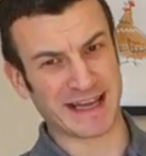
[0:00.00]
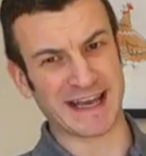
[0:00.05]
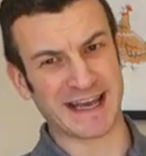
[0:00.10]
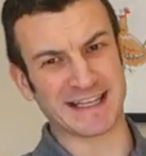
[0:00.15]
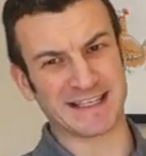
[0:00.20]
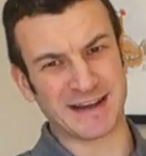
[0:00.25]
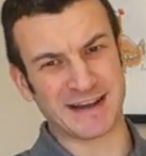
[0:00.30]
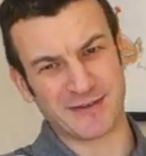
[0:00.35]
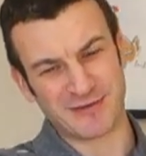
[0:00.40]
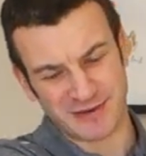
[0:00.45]
get
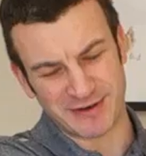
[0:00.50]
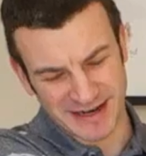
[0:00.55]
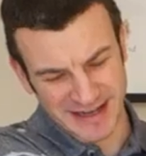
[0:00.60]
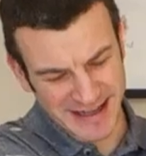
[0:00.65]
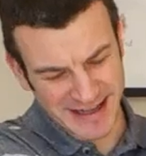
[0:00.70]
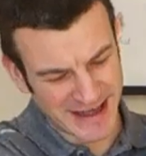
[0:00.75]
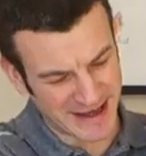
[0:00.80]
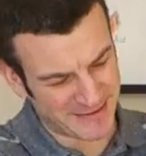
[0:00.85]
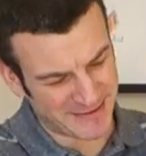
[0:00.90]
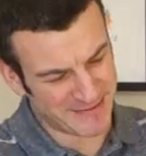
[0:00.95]
yourself one of
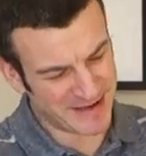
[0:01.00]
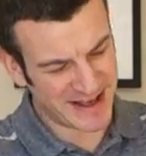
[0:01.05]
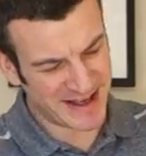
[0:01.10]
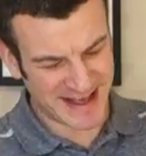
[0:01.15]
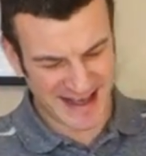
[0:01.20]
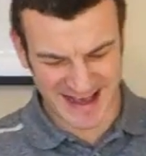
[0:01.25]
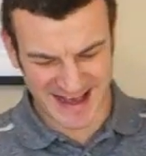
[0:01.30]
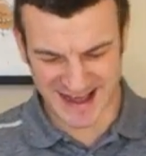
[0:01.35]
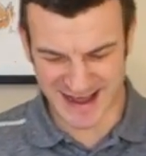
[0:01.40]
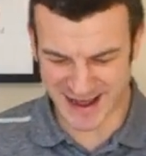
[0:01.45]
them.
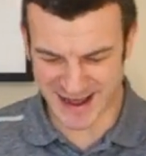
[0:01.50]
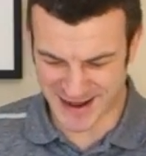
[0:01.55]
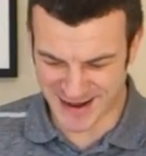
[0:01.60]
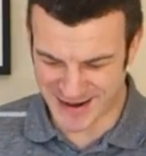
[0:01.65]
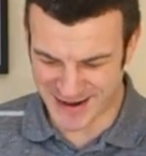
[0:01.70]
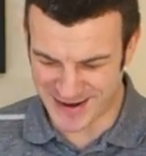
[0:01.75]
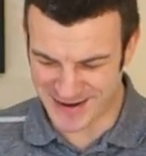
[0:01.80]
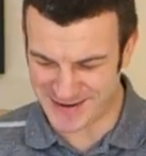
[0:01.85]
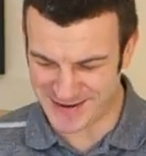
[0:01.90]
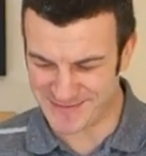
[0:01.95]

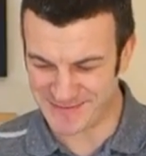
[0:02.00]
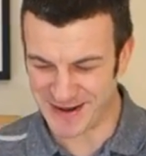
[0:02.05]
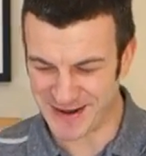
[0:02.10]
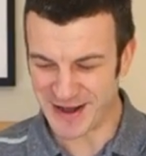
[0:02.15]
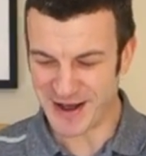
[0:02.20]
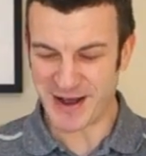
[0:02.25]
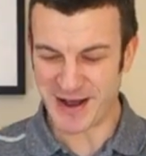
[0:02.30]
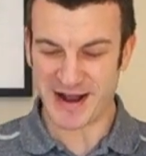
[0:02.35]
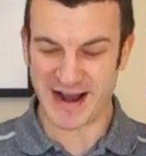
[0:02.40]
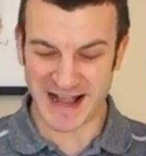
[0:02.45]

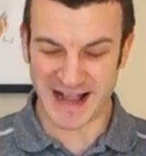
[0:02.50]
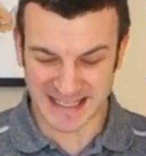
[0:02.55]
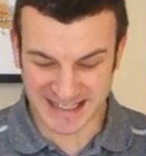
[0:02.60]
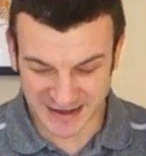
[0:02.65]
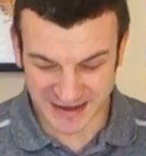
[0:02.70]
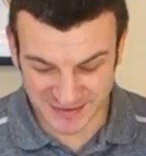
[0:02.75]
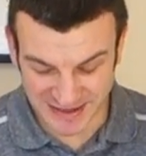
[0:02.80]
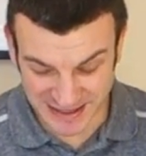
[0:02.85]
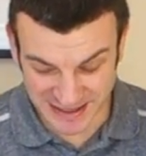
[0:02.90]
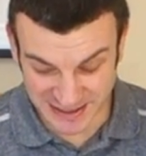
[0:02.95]
Let's
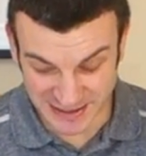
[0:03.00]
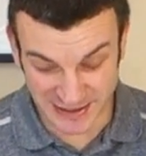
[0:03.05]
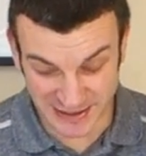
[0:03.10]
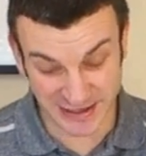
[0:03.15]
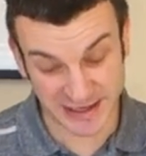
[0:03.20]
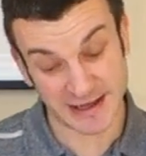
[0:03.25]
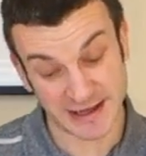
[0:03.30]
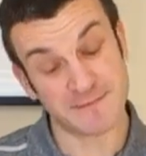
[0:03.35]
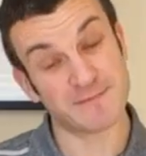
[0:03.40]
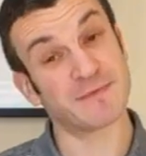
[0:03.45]
have a little
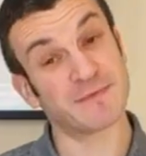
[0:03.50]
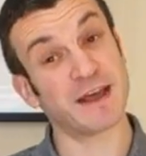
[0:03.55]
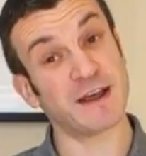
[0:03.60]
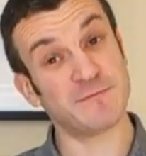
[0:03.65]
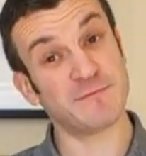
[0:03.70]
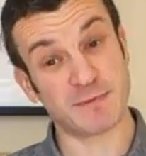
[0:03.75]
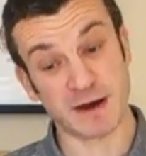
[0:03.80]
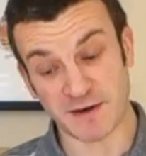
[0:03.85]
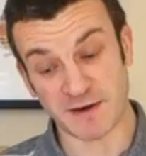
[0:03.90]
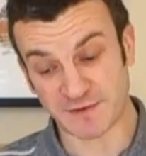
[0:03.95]
look.
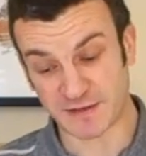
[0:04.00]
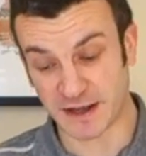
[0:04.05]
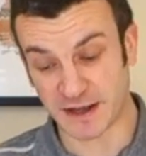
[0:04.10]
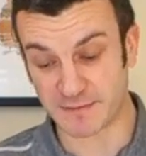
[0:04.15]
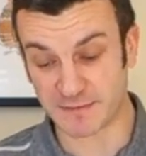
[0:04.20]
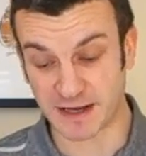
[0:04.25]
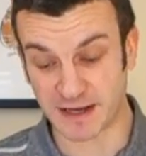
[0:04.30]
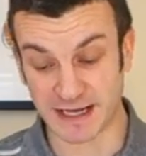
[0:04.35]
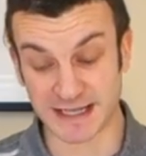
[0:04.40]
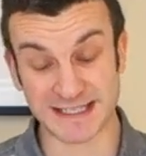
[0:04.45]
They've puffed
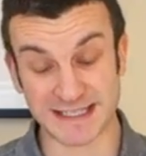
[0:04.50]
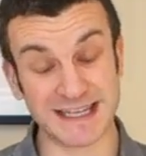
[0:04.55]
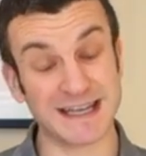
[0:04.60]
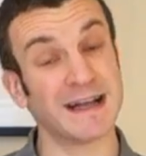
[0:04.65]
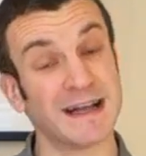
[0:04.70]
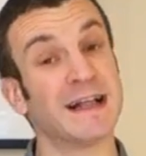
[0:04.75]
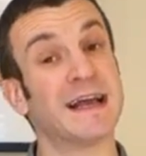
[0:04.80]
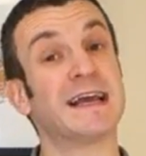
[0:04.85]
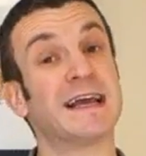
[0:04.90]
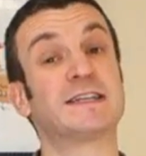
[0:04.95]
up
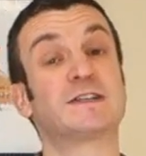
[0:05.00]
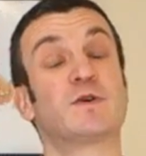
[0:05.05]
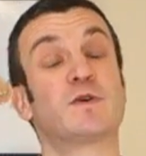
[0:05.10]
nicely. It's